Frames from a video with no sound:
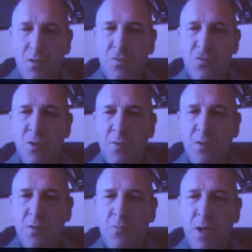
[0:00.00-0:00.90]
do
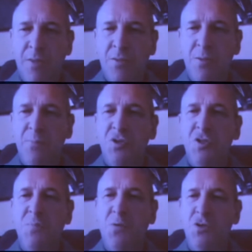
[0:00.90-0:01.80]
a rather
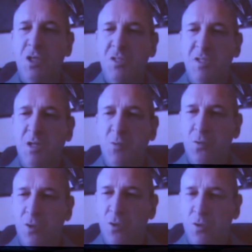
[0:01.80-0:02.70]
ambitious project in
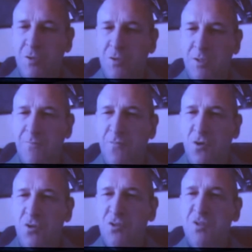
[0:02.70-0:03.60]
Ecuador called
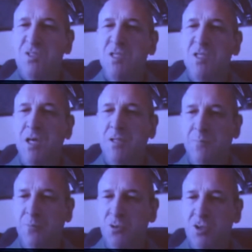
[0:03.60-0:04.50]
the Flock
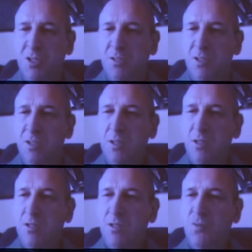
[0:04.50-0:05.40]
Society Project,
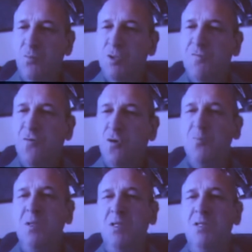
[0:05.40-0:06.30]
in which
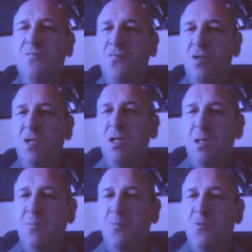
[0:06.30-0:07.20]
Flock means
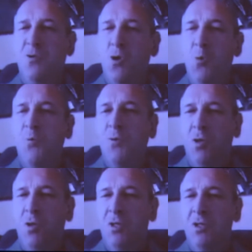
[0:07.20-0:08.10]
Free, Libre,
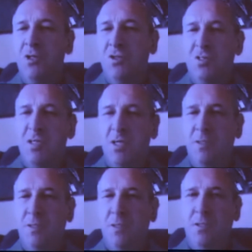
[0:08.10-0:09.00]
Open Knowledge
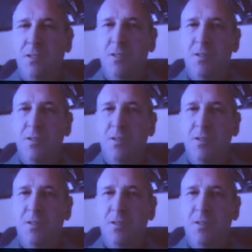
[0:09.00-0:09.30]
Society.